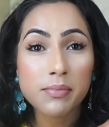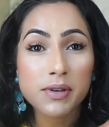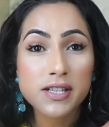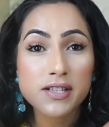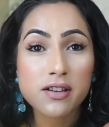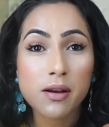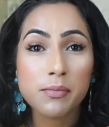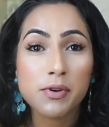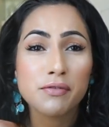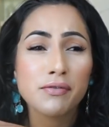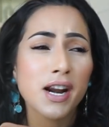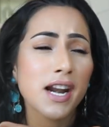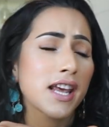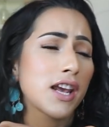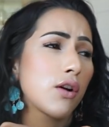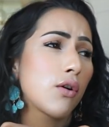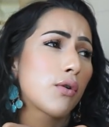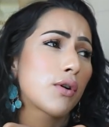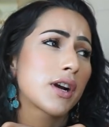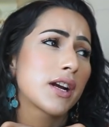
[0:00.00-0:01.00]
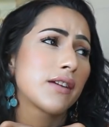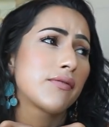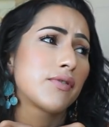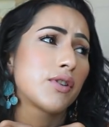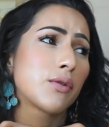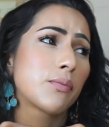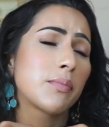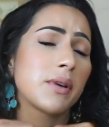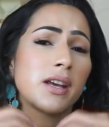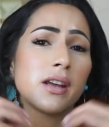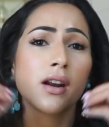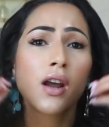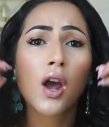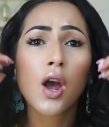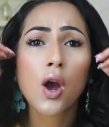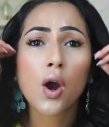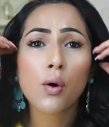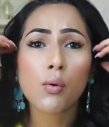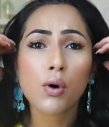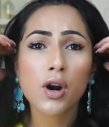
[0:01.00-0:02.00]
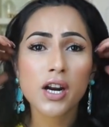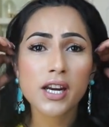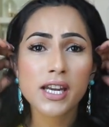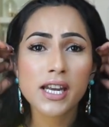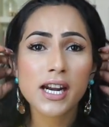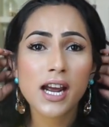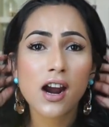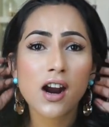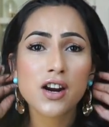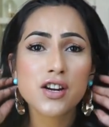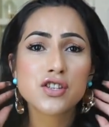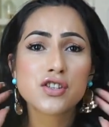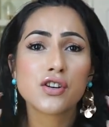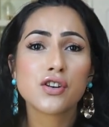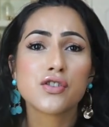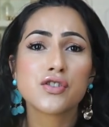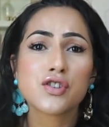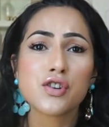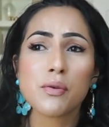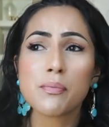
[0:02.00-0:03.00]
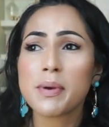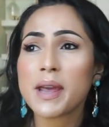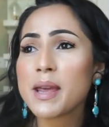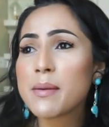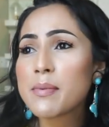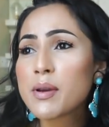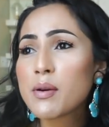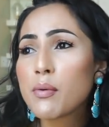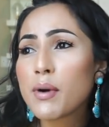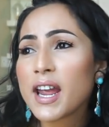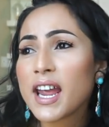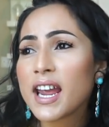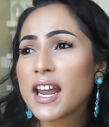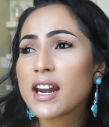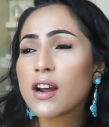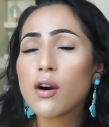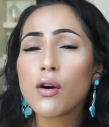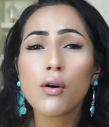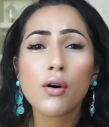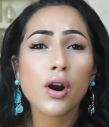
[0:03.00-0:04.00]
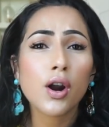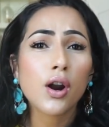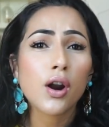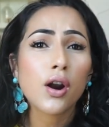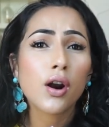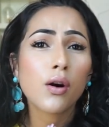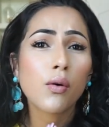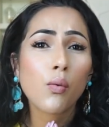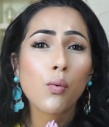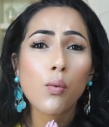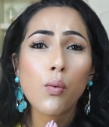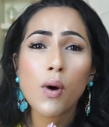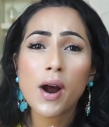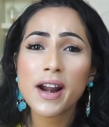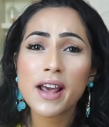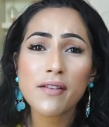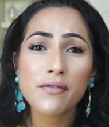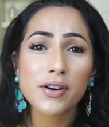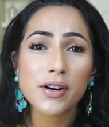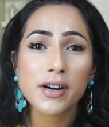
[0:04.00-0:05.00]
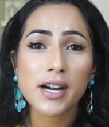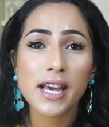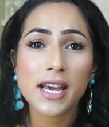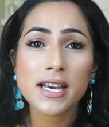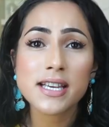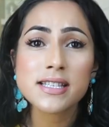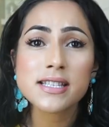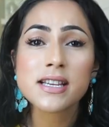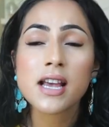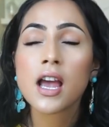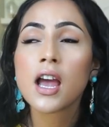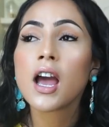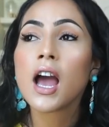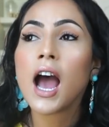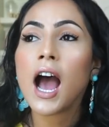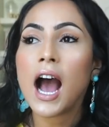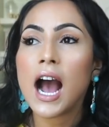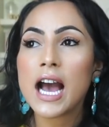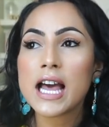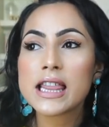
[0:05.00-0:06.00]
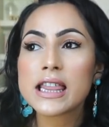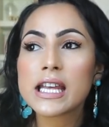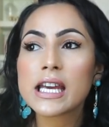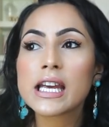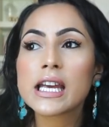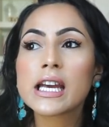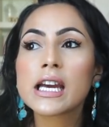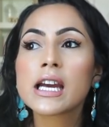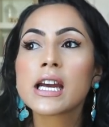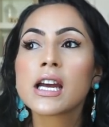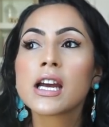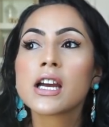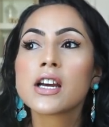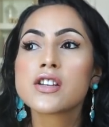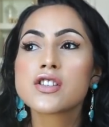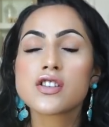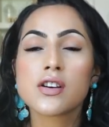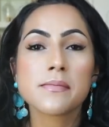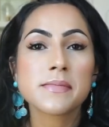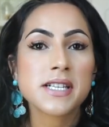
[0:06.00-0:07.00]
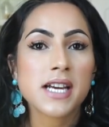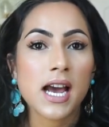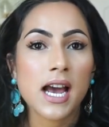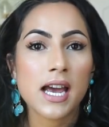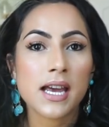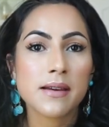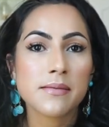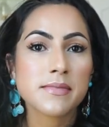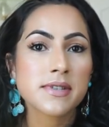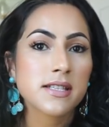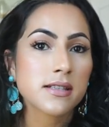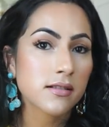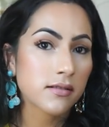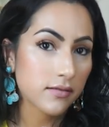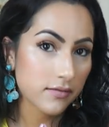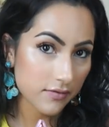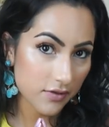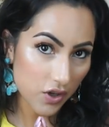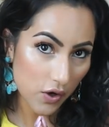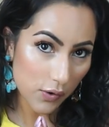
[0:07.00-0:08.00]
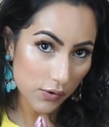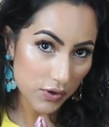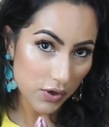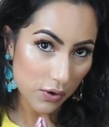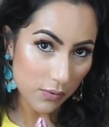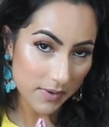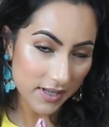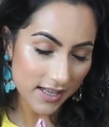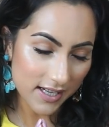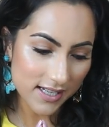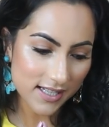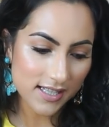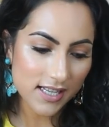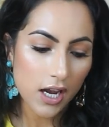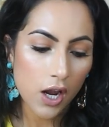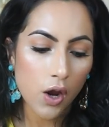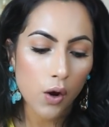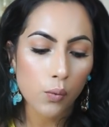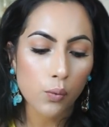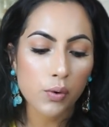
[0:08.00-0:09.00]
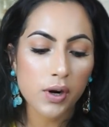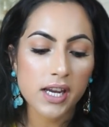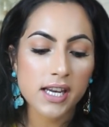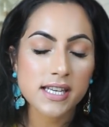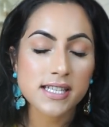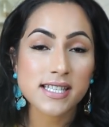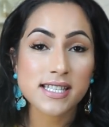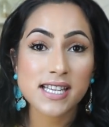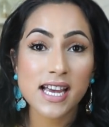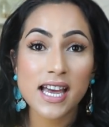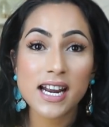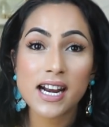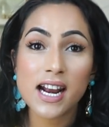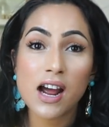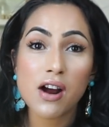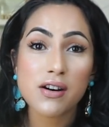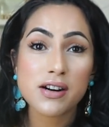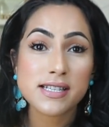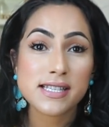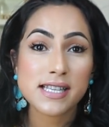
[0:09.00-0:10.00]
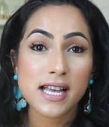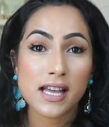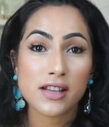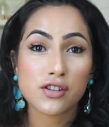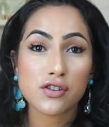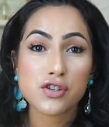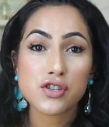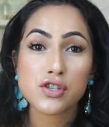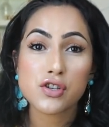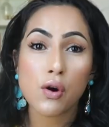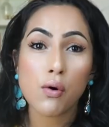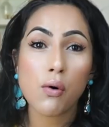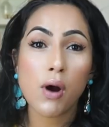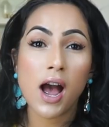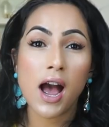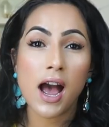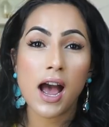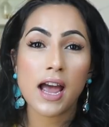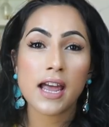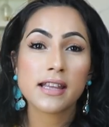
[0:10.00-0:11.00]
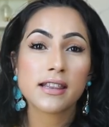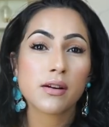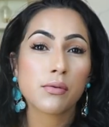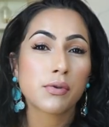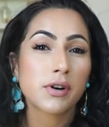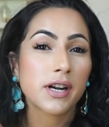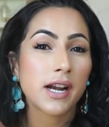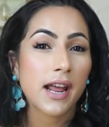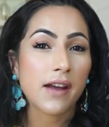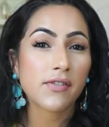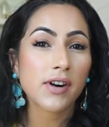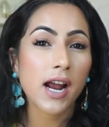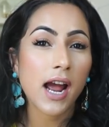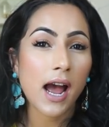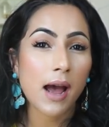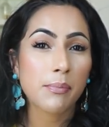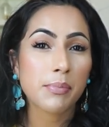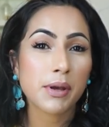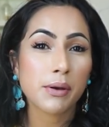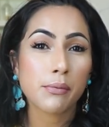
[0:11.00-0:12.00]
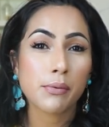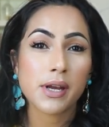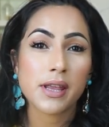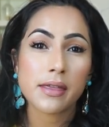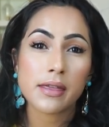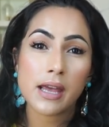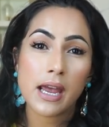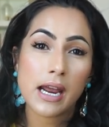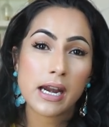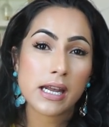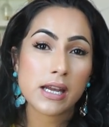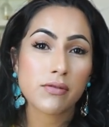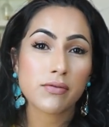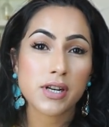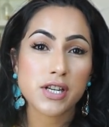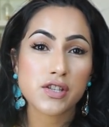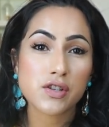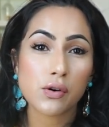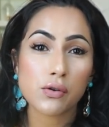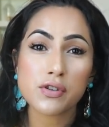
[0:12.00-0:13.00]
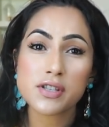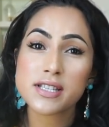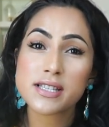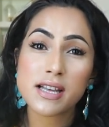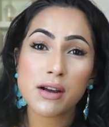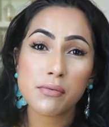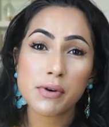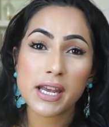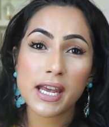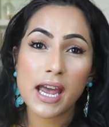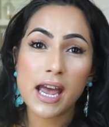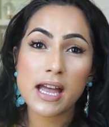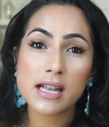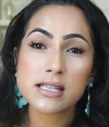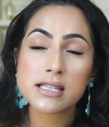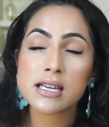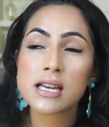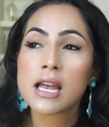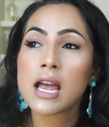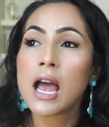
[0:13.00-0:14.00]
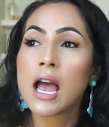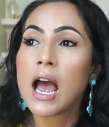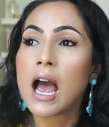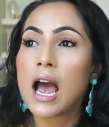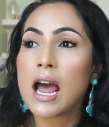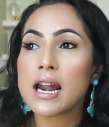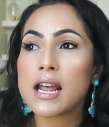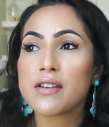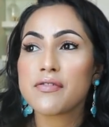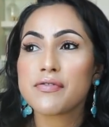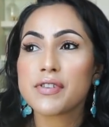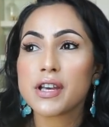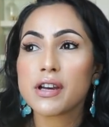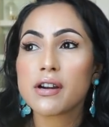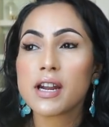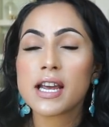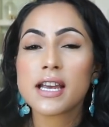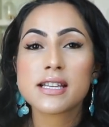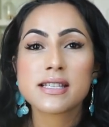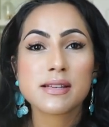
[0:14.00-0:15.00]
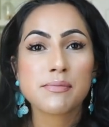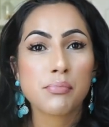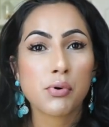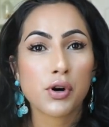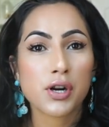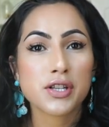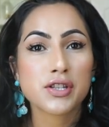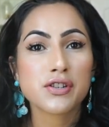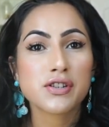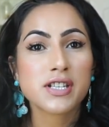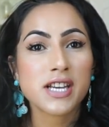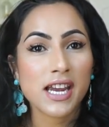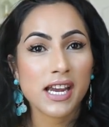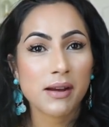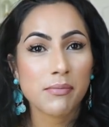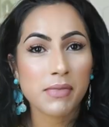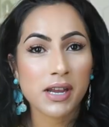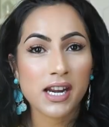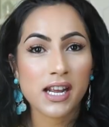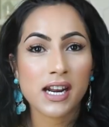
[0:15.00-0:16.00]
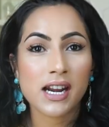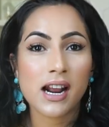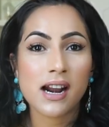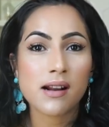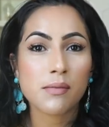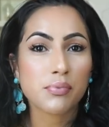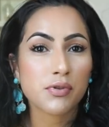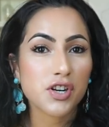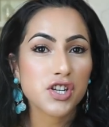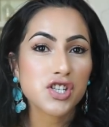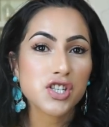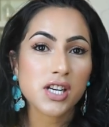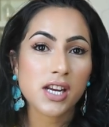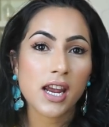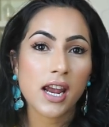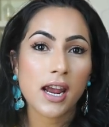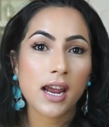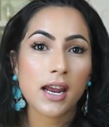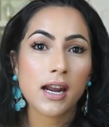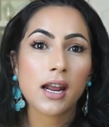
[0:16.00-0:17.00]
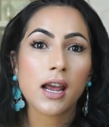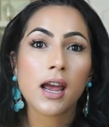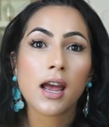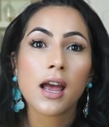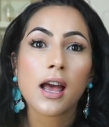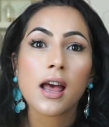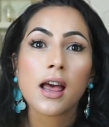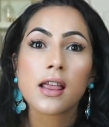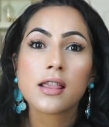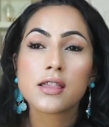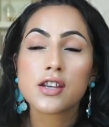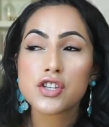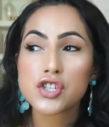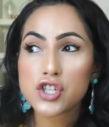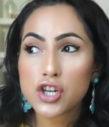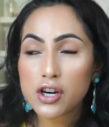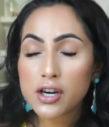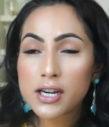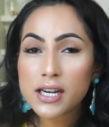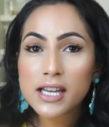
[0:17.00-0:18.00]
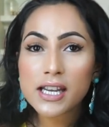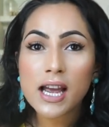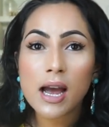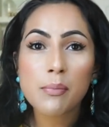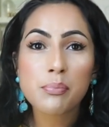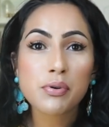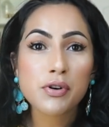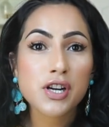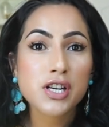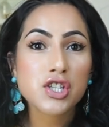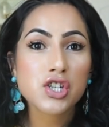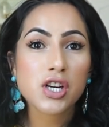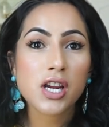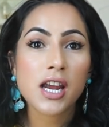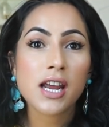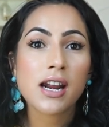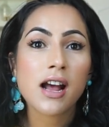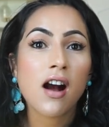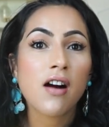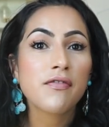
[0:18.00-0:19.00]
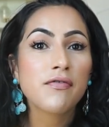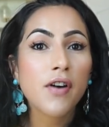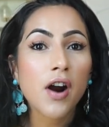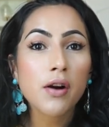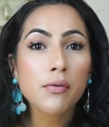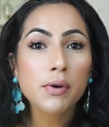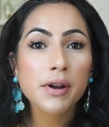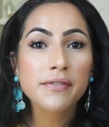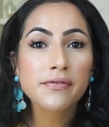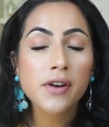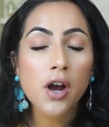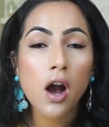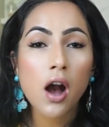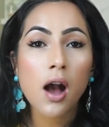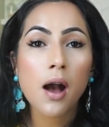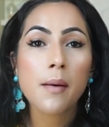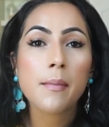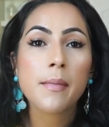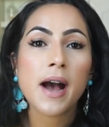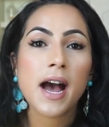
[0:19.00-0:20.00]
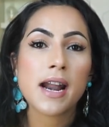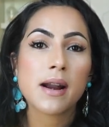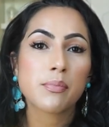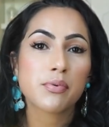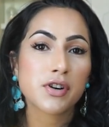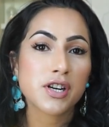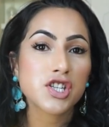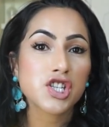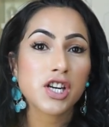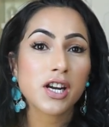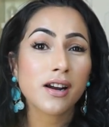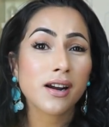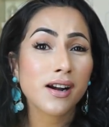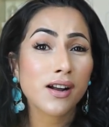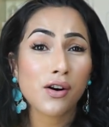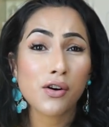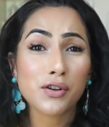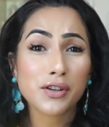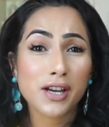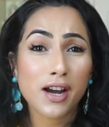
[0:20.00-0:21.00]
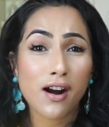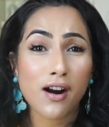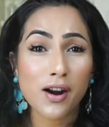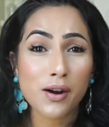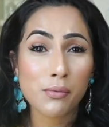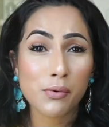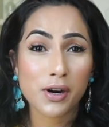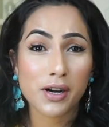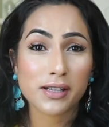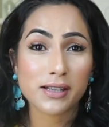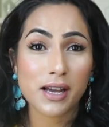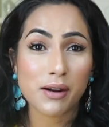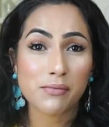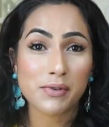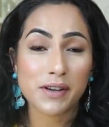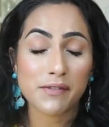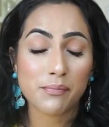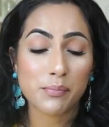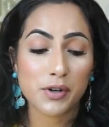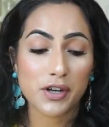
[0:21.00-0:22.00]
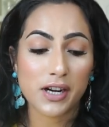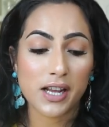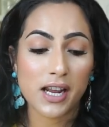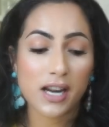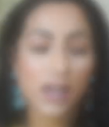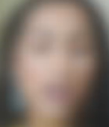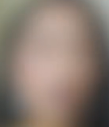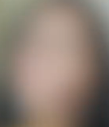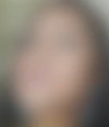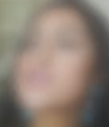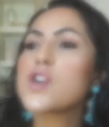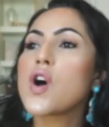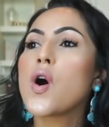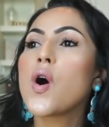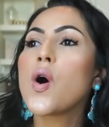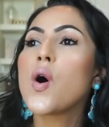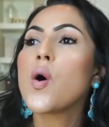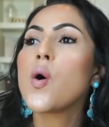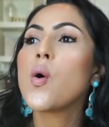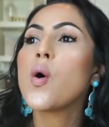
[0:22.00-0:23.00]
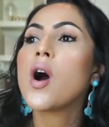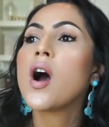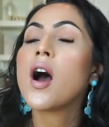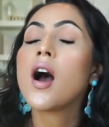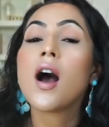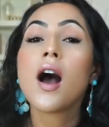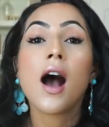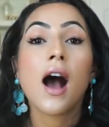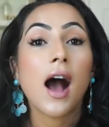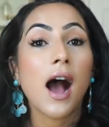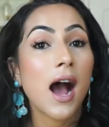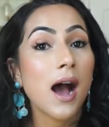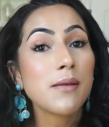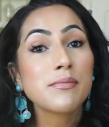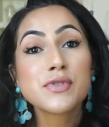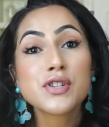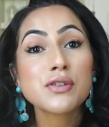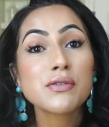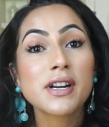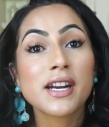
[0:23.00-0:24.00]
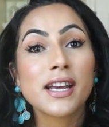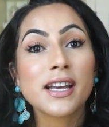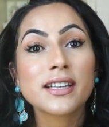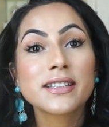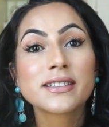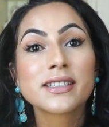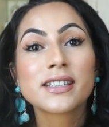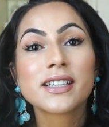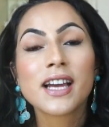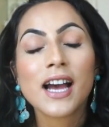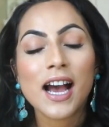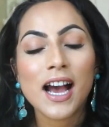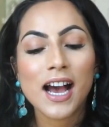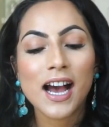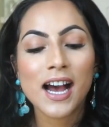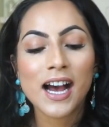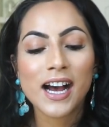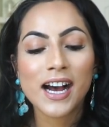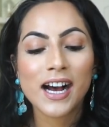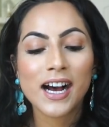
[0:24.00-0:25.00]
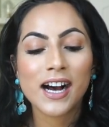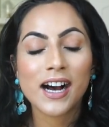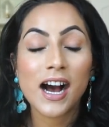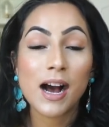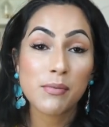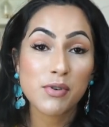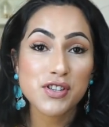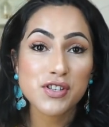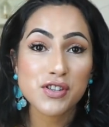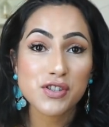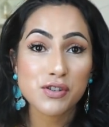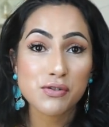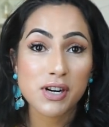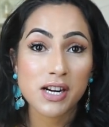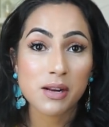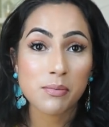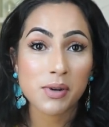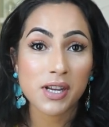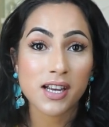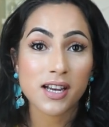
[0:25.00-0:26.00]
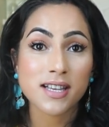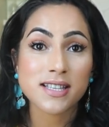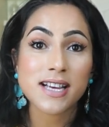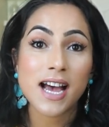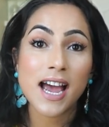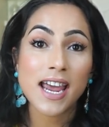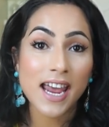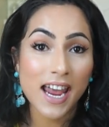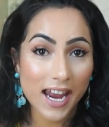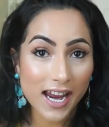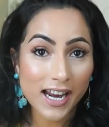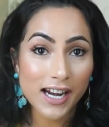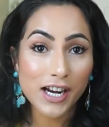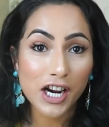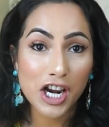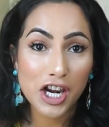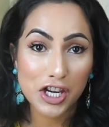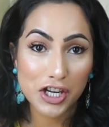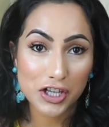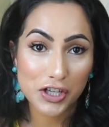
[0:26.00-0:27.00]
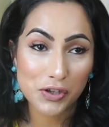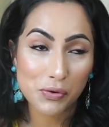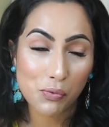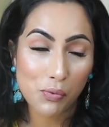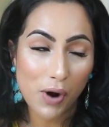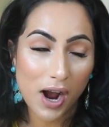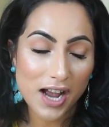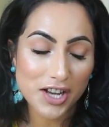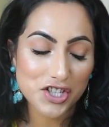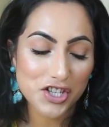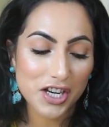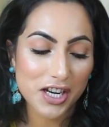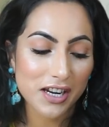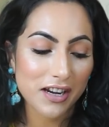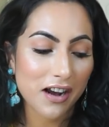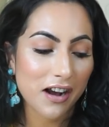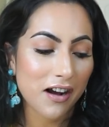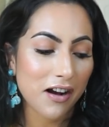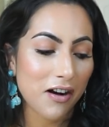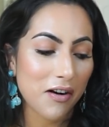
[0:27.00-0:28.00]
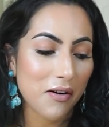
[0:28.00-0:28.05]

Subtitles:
be summer ready, or if you've been working hard to lose your baby weight, or whatever it is, I think sometimes, Tone told me this, we set our standards so high that we're never happy with any results that we get. And I feel like it's important to take a minute and appreciate the journey, appreciate how far we've come, and appreciate all the hard work that we've put in. So I'm doing it. I'm also doing it because I hate watching